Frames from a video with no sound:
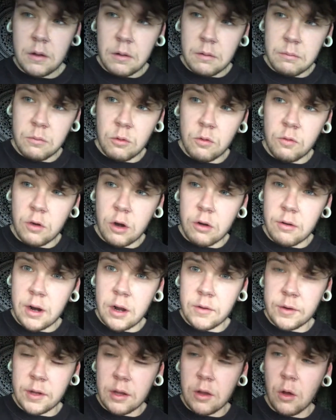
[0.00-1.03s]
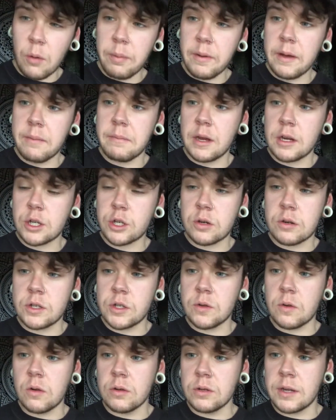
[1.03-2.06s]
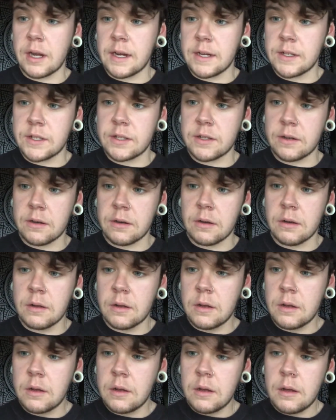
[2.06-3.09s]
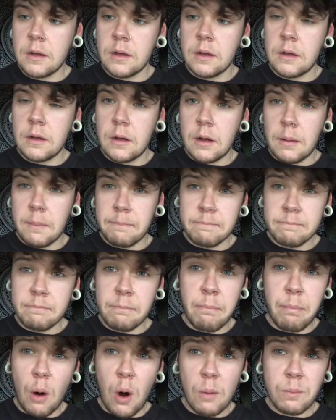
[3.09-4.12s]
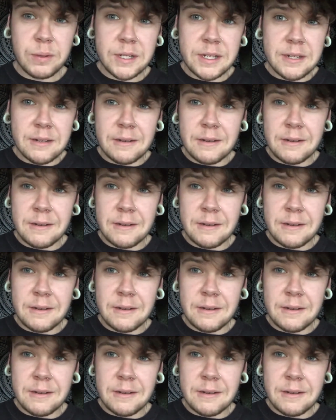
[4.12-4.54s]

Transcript: Move it around a little bit, make sure it's all nice and popped.